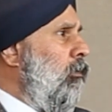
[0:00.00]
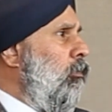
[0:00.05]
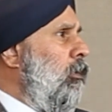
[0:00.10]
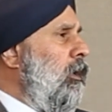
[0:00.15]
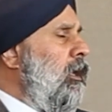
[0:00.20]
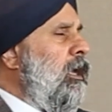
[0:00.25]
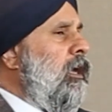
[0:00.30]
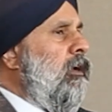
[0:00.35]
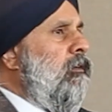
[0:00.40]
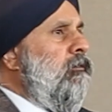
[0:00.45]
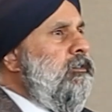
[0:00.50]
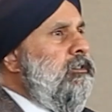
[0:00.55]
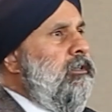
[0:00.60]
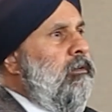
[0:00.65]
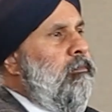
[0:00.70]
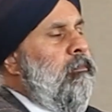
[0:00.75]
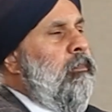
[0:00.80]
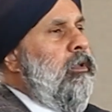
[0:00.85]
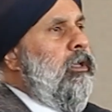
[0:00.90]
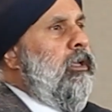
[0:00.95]
We have
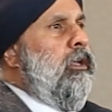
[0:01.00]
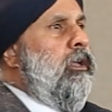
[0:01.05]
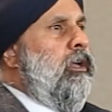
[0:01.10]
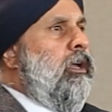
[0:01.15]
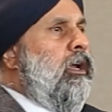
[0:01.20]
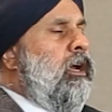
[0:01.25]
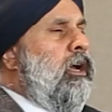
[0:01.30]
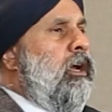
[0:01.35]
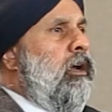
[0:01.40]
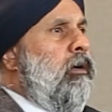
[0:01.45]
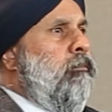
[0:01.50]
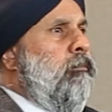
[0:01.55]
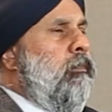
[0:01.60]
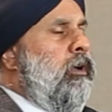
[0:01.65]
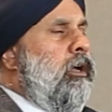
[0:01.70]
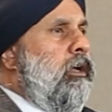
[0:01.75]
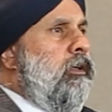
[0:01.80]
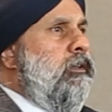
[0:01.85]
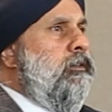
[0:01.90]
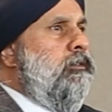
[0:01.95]
some
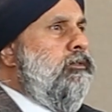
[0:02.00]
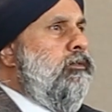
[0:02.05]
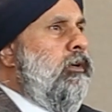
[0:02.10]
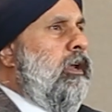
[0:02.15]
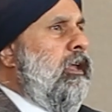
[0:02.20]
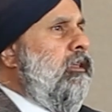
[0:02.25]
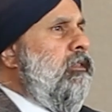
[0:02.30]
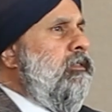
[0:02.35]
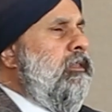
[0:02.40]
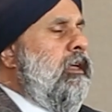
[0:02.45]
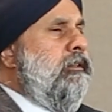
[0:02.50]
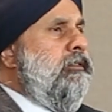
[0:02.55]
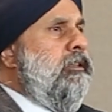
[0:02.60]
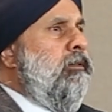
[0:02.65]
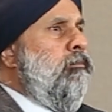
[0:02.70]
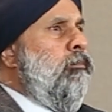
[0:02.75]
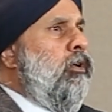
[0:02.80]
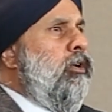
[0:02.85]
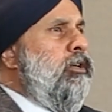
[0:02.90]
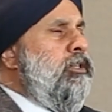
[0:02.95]
strength that's
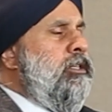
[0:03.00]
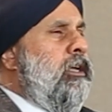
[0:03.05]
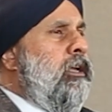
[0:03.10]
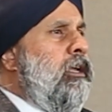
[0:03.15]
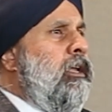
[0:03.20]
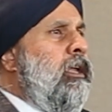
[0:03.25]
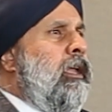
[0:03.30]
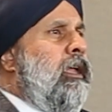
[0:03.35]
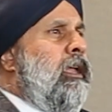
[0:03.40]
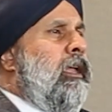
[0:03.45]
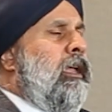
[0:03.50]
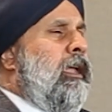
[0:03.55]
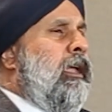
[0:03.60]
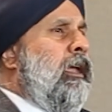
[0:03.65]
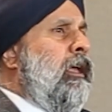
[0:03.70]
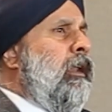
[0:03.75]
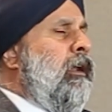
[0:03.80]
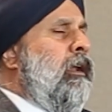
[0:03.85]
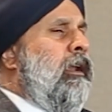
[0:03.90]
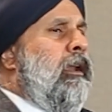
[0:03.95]
emerging,
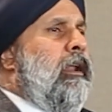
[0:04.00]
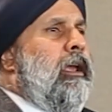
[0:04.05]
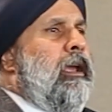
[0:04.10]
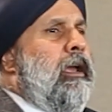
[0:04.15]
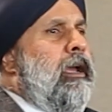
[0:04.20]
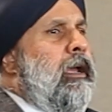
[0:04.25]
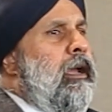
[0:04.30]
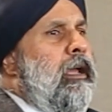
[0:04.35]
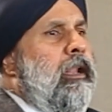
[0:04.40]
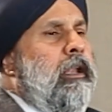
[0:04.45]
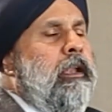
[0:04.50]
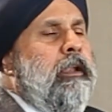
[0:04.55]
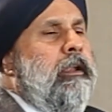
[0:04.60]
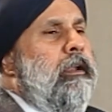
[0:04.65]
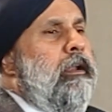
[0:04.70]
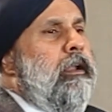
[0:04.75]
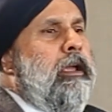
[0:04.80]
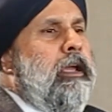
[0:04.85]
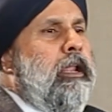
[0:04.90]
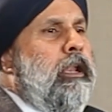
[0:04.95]
and I'll
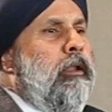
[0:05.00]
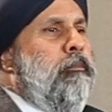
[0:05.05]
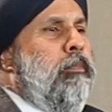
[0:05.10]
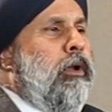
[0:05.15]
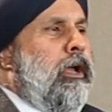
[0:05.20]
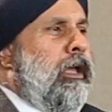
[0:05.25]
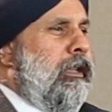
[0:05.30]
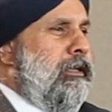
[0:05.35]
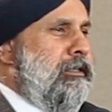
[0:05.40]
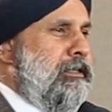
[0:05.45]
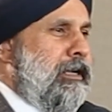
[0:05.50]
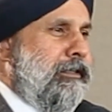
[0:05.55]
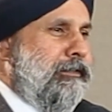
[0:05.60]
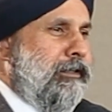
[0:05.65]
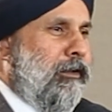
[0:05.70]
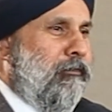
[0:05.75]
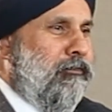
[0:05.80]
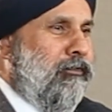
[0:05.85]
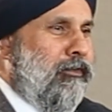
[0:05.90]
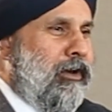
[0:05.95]
apologize
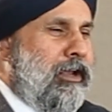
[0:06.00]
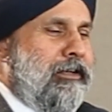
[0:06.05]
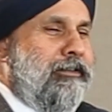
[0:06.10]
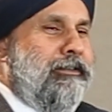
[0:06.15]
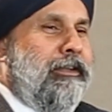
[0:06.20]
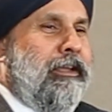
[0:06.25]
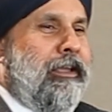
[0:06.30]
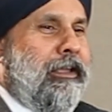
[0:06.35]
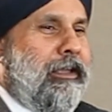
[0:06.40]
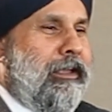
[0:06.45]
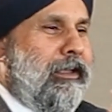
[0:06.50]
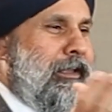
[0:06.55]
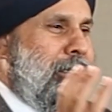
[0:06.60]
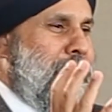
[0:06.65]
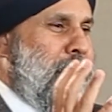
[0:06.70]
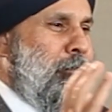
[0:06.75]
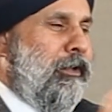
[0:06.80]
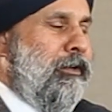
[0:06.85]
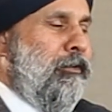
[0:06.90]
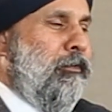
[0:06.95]
up front to
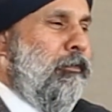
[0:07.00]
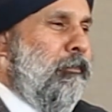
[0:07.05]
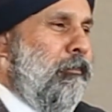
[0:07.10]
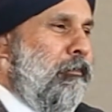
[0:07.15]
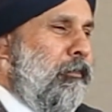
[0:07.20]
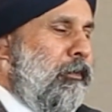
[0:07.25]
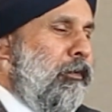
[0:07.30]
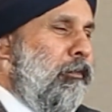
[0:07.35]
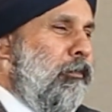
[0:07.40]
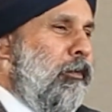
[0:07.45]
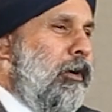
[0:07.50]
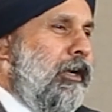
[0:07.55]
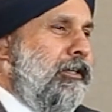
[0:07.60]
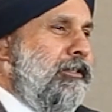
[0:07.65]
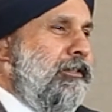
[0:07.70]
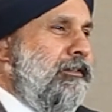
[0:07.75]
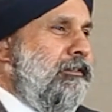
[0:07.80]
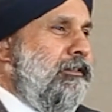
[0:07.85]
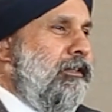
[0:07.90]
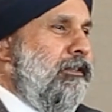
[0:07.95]
anyone who
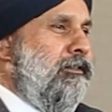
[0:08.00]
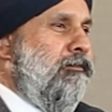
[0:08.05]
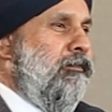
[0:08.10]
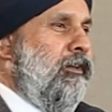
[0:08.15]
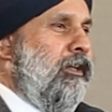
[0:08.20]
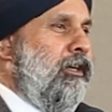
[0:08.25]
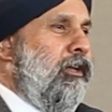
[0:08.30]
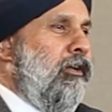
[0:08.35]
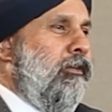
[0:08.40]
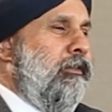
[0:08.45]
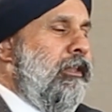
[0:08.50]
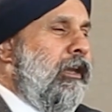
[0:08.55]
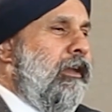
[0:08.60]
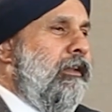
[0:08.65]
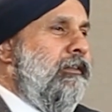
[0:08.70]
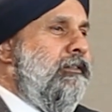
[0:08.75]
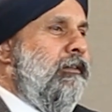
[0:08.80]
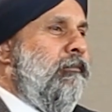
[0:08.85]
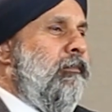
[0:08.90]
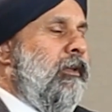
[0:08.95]
watches this video that
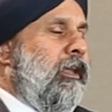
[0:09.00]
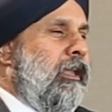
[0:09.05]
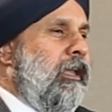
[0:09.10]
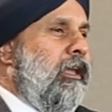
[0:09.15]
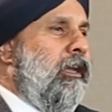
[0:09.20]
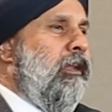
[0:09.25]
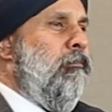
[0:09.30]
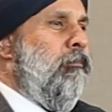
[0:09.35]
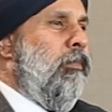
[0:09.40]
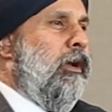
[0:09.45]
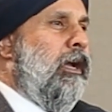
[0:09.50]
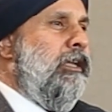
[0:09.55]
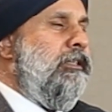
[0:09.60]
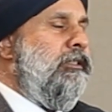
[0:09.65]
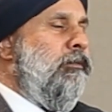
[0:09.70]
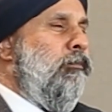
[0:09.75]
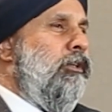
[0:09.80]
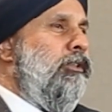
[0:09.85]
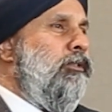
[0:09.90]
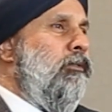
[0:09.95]
it's again
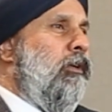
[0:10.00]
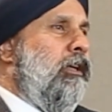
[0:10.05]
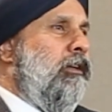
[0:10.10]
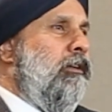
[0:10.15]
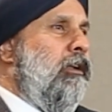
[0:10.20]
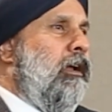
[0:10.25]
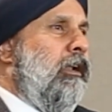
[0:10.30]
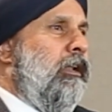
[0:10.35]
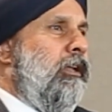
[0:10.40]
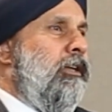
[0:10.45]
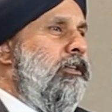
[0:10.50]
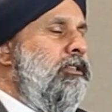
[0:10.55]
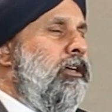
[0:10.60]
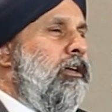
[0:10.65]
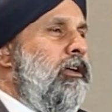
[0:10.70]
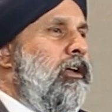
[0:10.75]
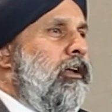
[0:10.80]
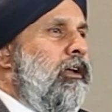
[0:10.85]
impossible to acknowledge